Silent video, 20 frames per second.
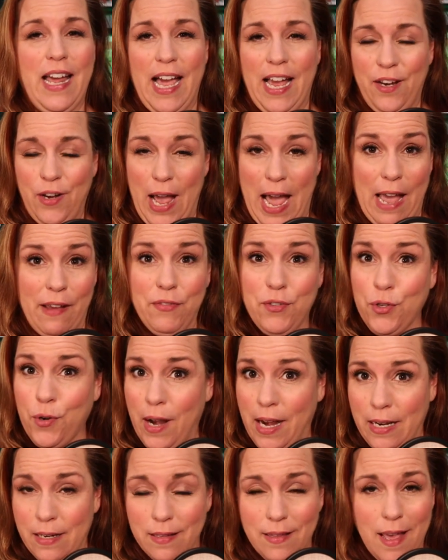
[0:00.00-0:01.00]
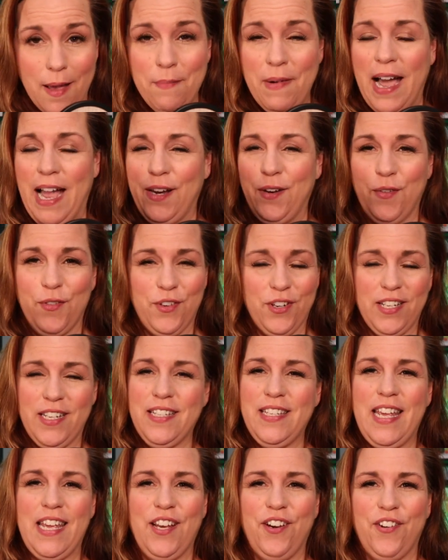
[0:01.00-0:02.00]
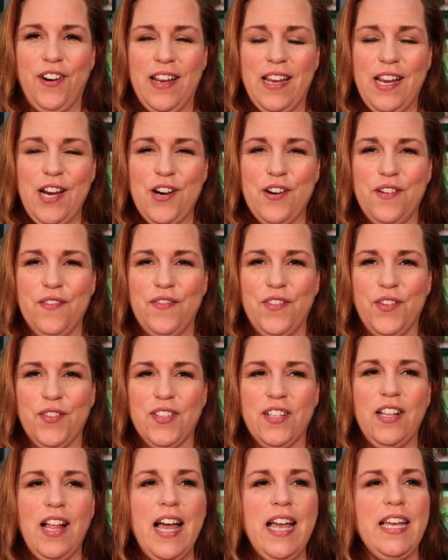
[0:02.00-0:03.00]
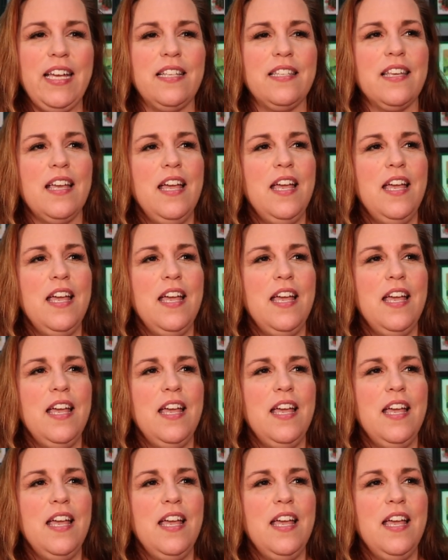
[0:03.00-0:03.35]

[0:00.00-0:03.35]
I've trained them. I know they're going to take great care of those clients.